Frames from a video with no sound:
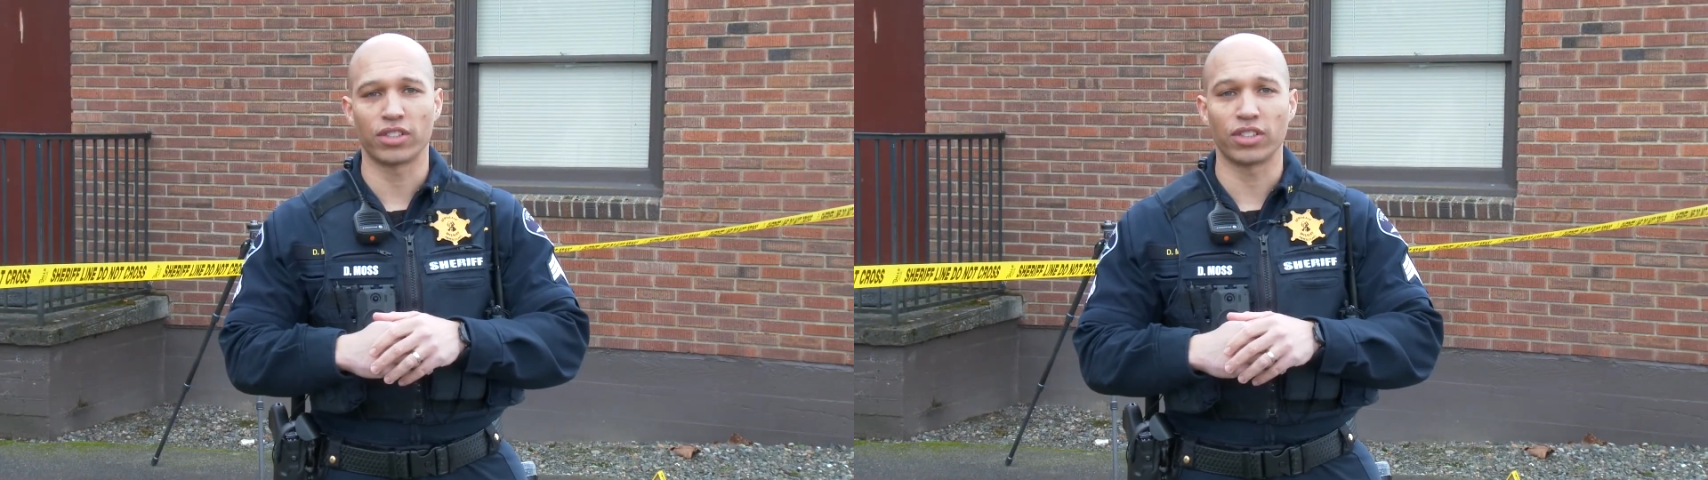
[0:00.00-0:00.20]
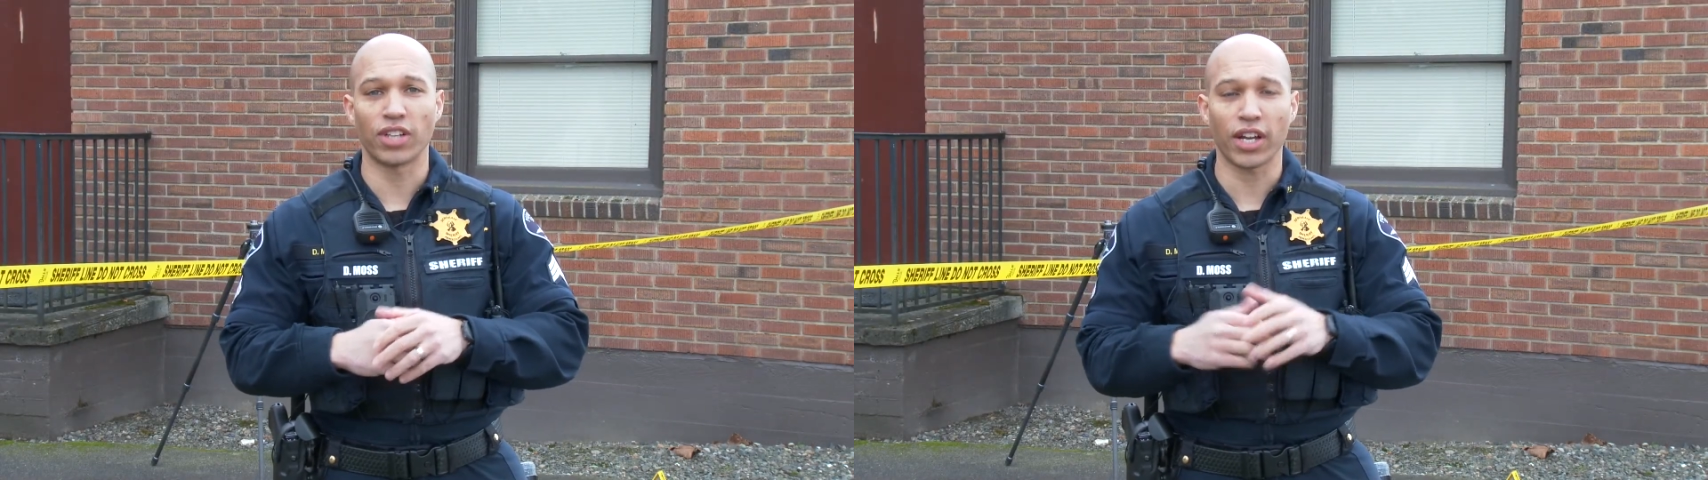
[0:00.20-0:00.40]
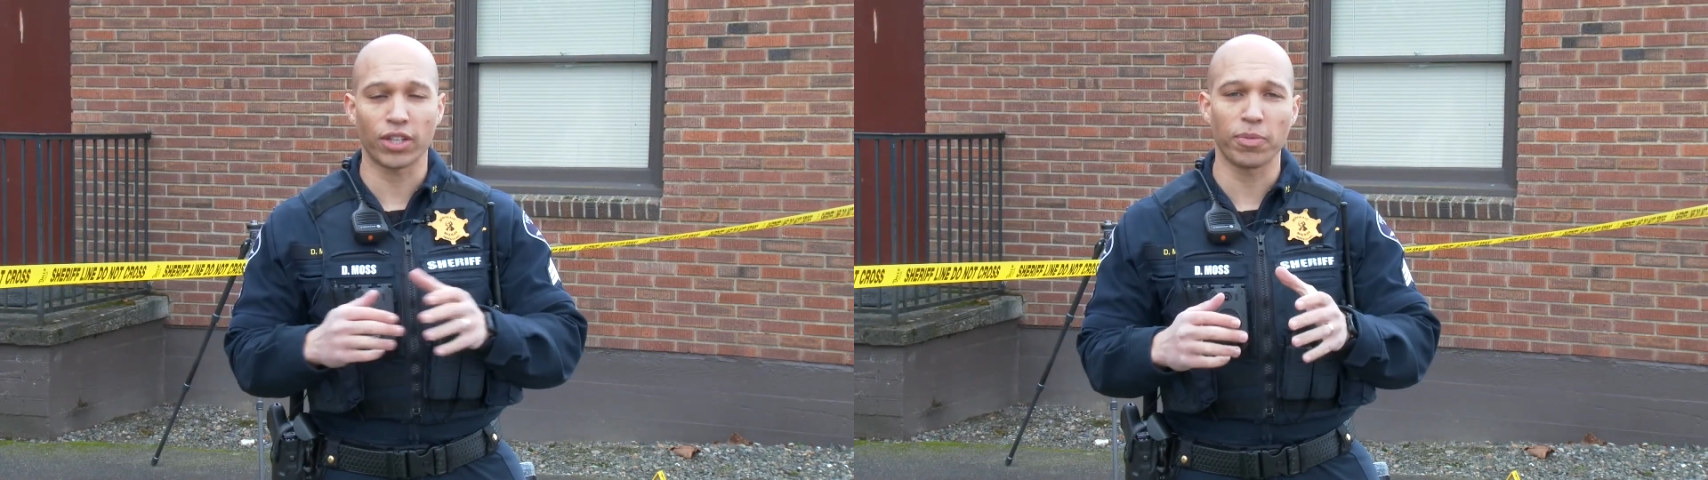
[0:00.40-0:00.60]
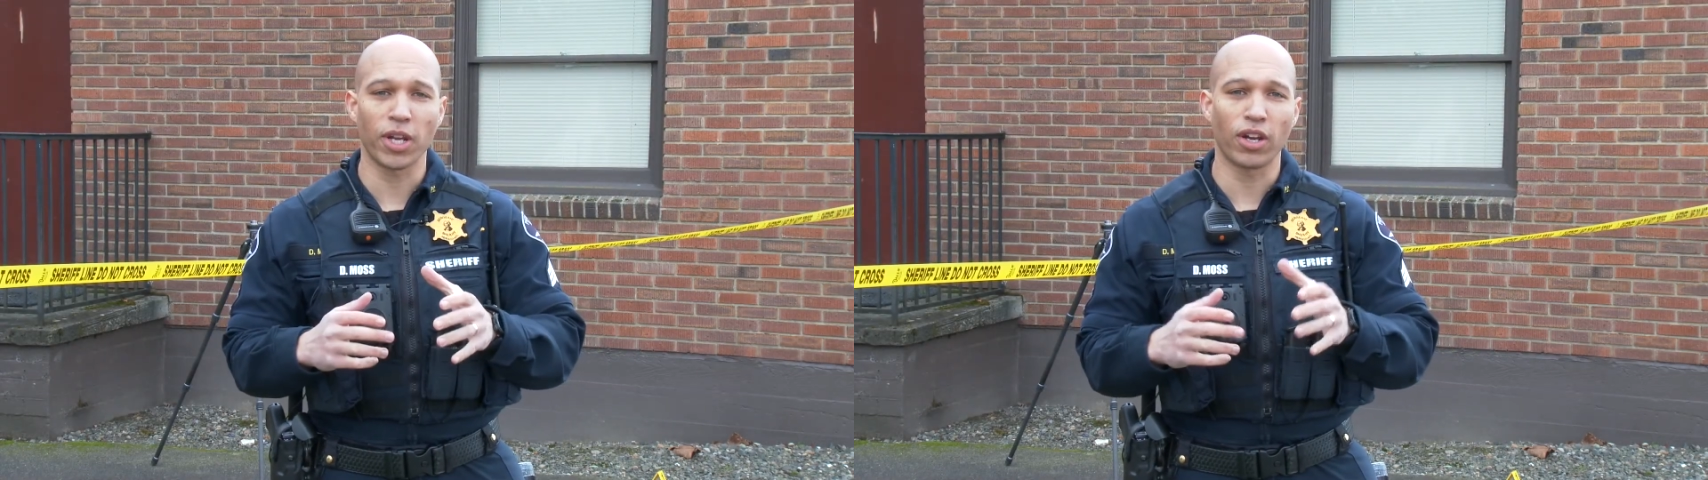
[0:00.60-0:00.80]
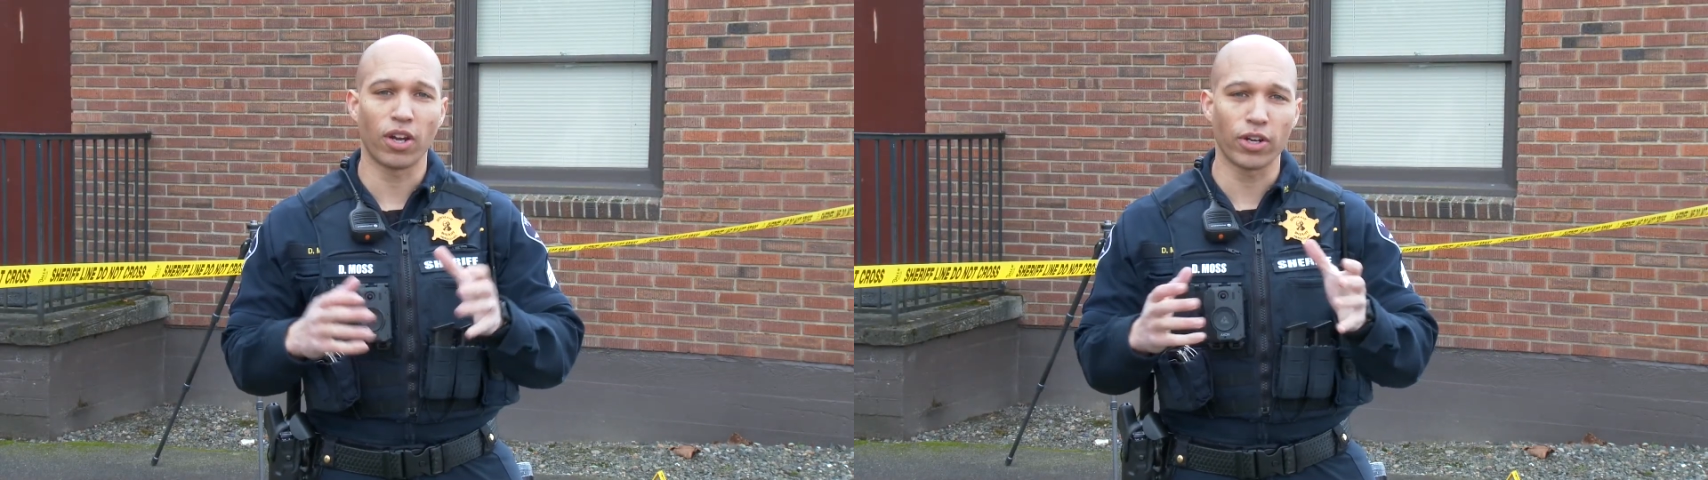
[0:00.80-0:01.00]
to
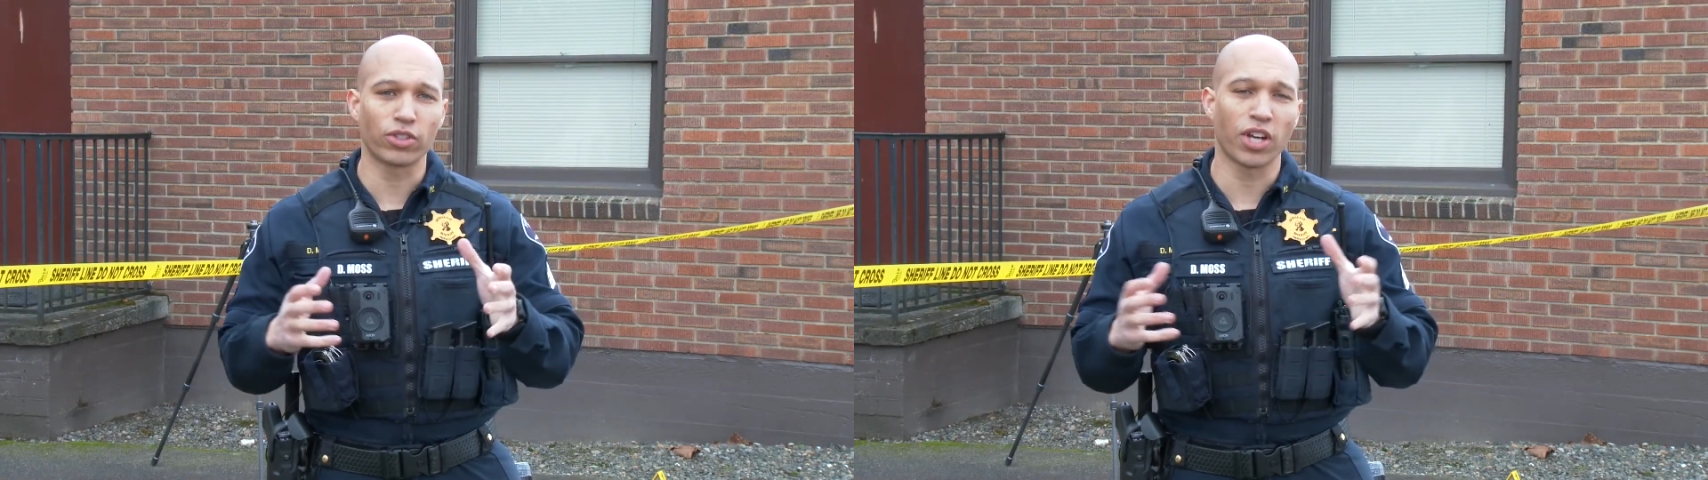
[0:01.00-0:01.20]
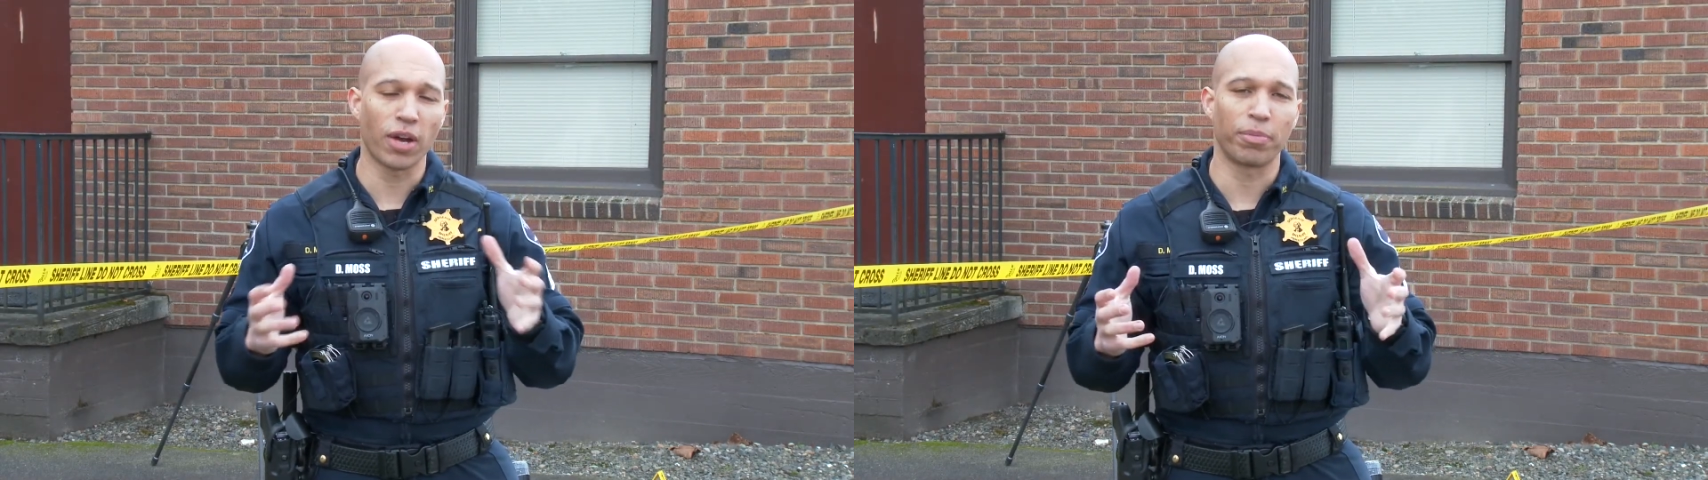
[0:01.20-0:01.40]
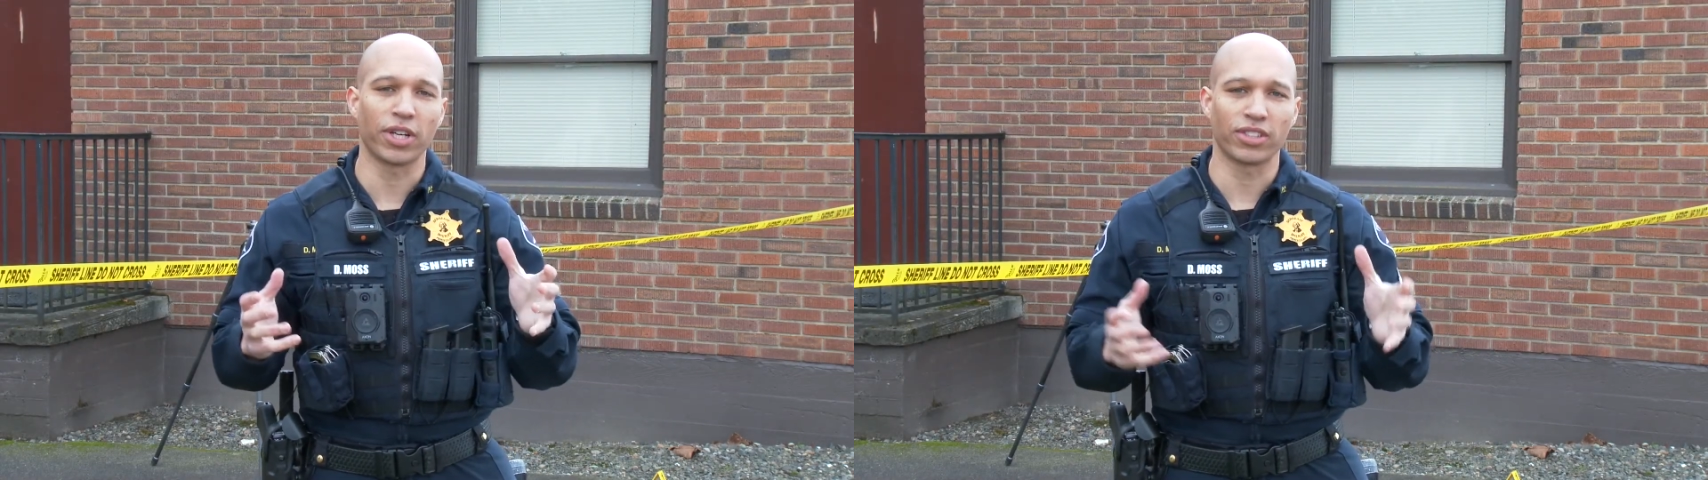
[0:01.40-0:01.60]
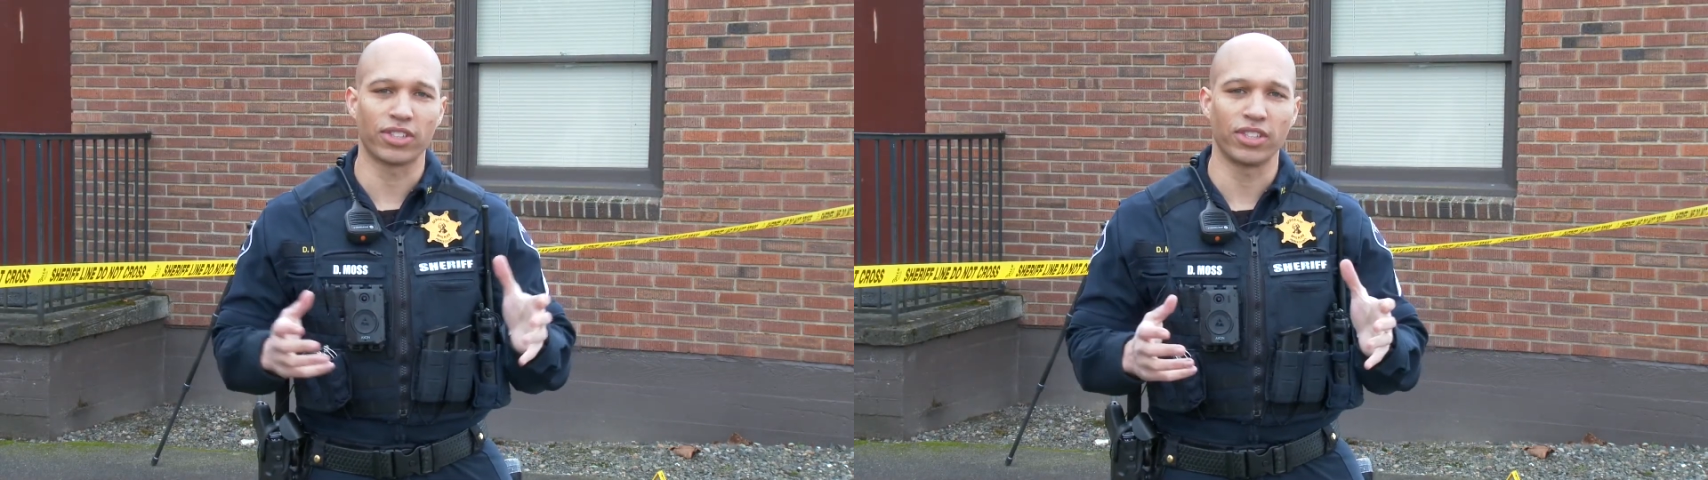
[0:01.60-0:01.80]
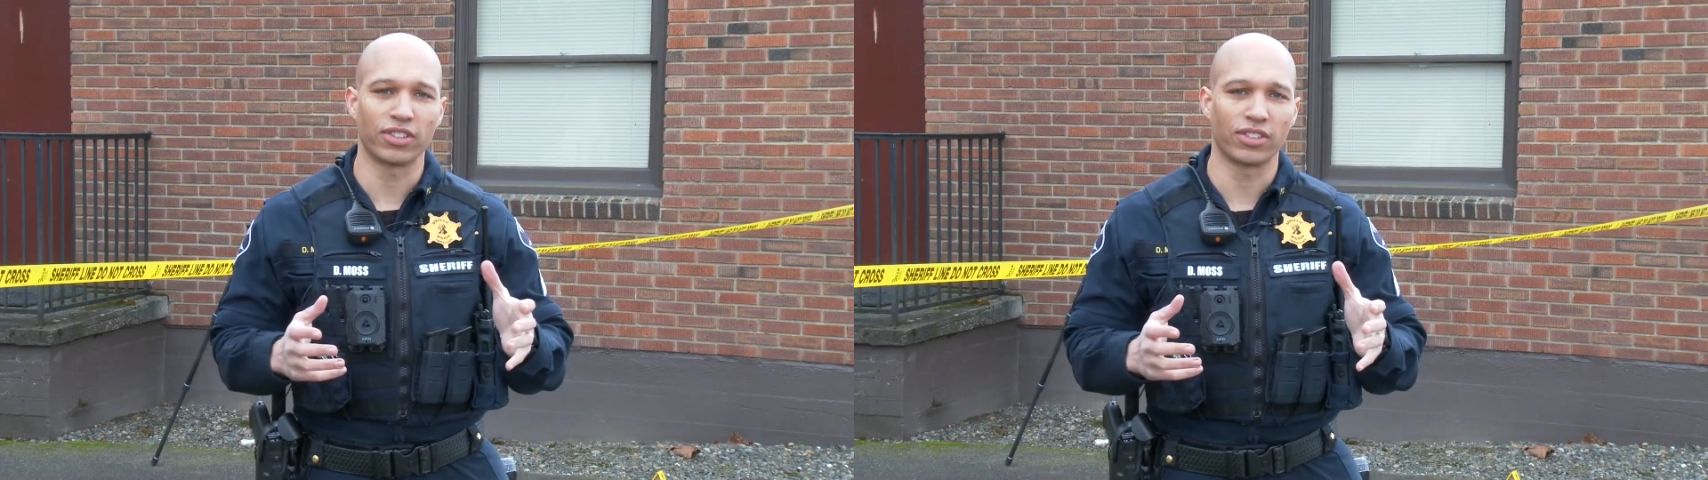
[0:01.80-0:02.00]
document large, complex
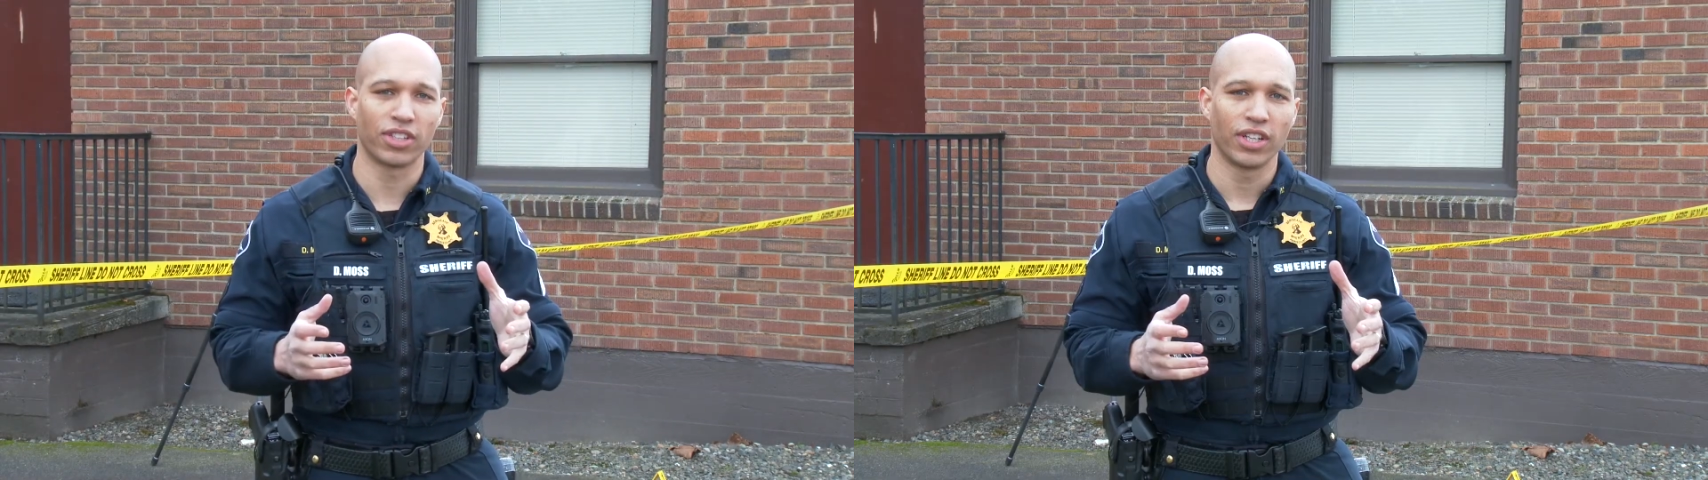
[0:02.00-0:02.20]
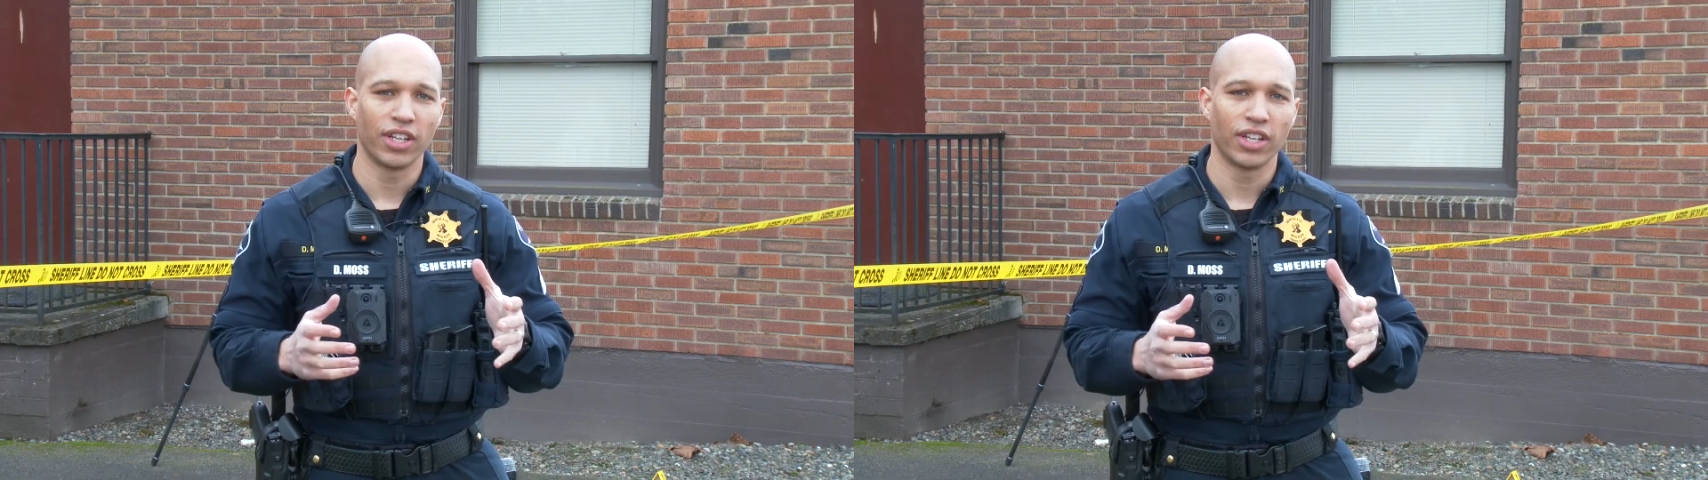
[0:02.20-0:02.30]
scenes.